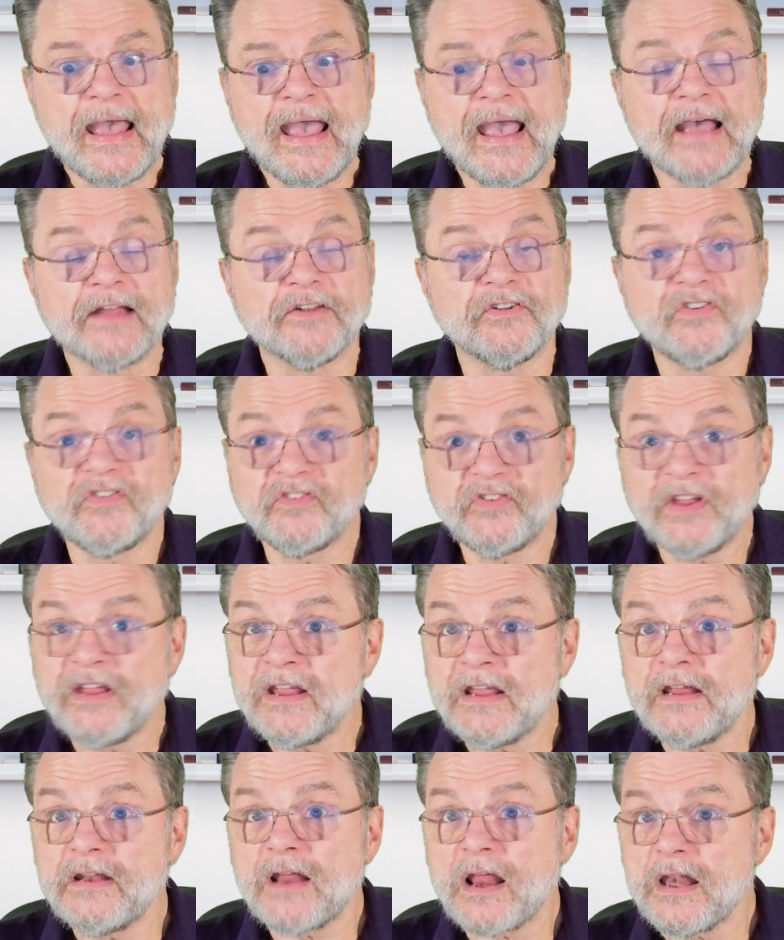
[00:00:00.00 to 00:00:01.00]
had
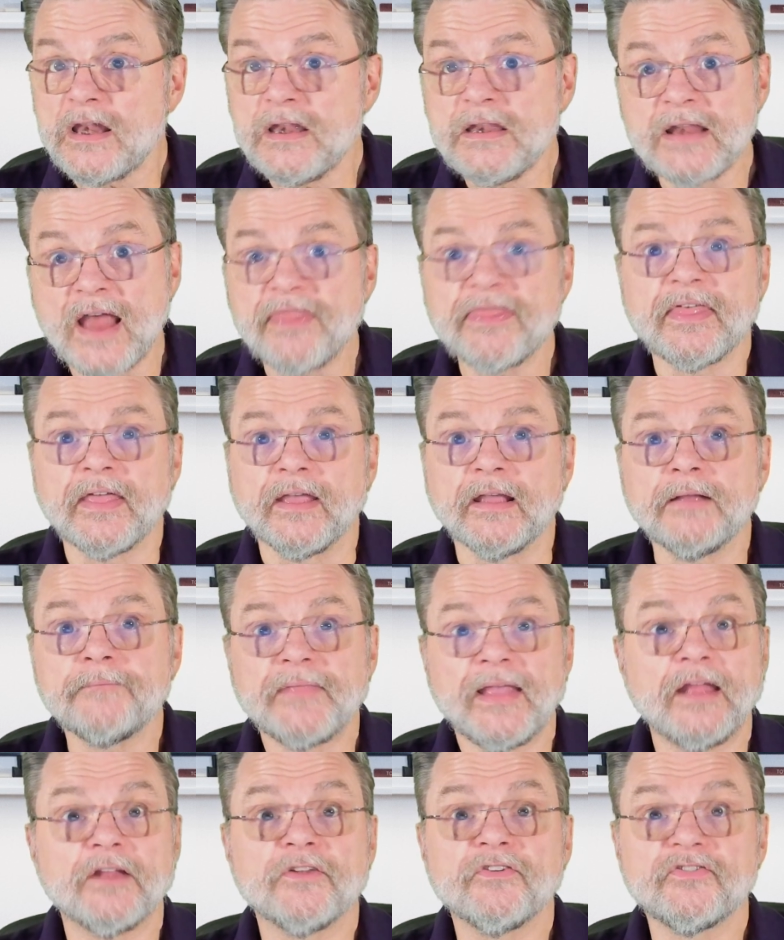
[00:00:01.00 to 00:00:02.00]
seen nothing
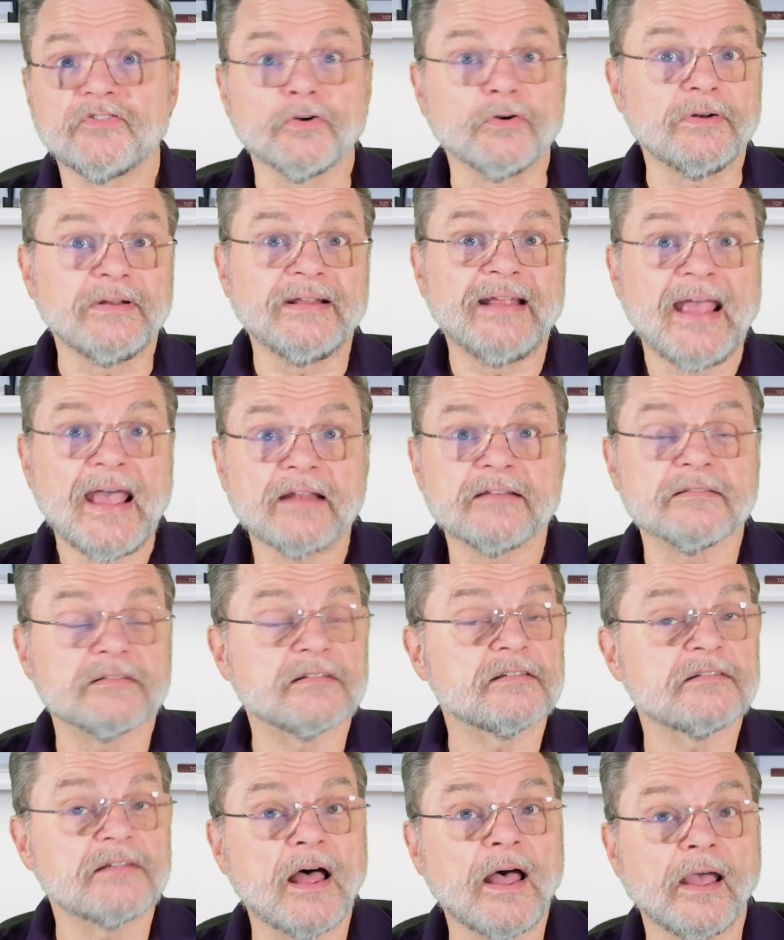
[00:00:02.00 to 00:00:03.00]
and certainly hadn't
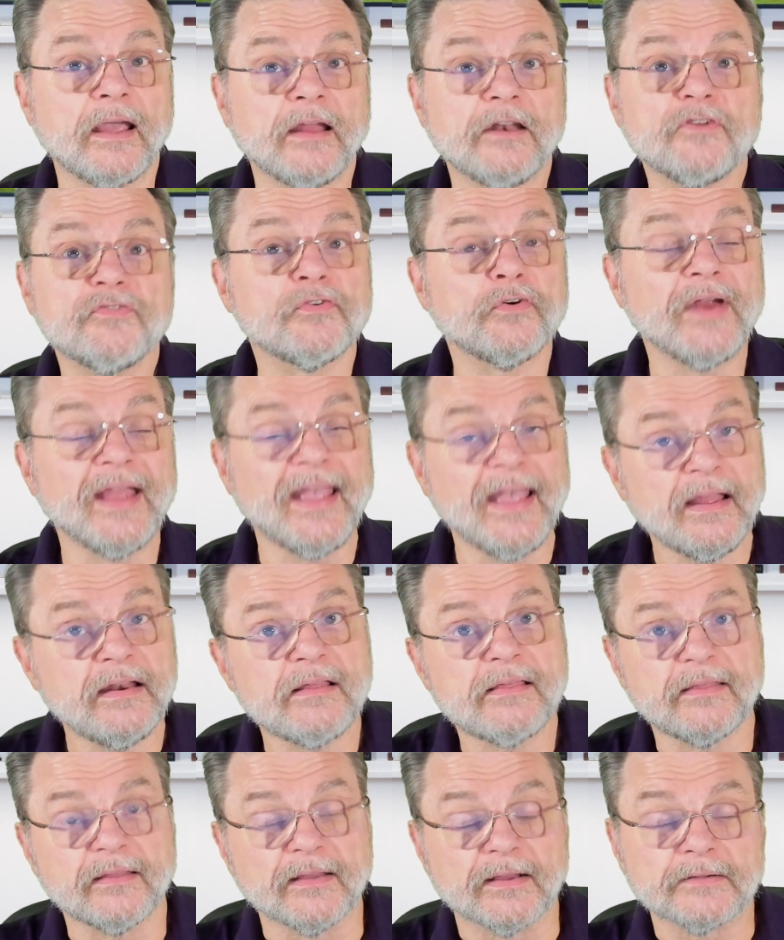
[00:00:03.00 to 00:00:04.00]
signed for
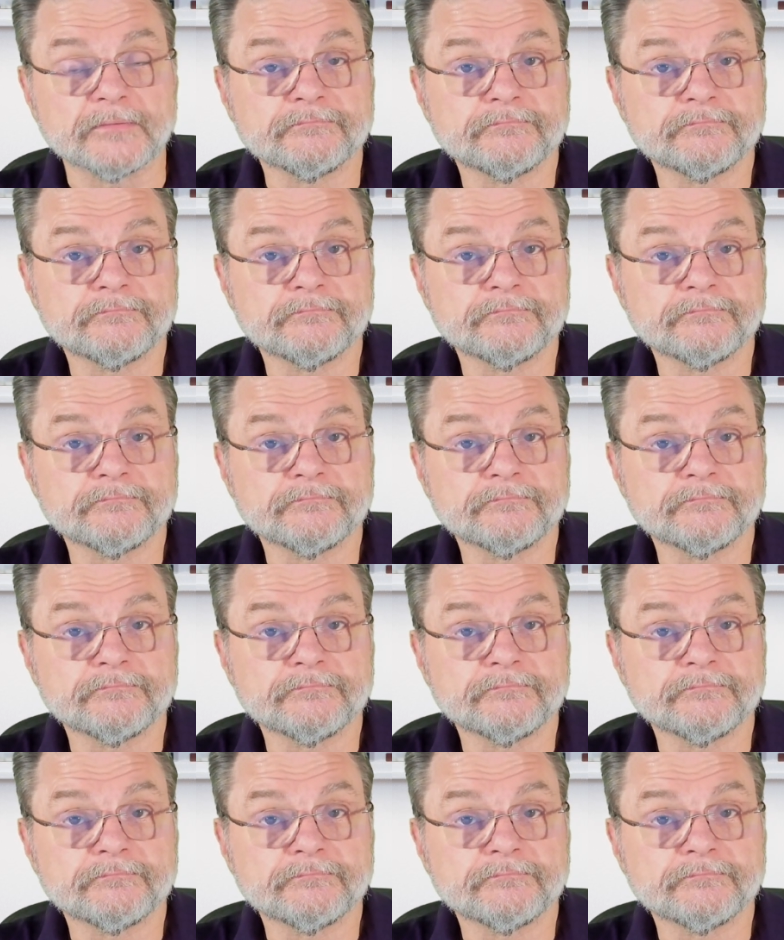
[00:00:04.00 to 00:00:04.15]
anything.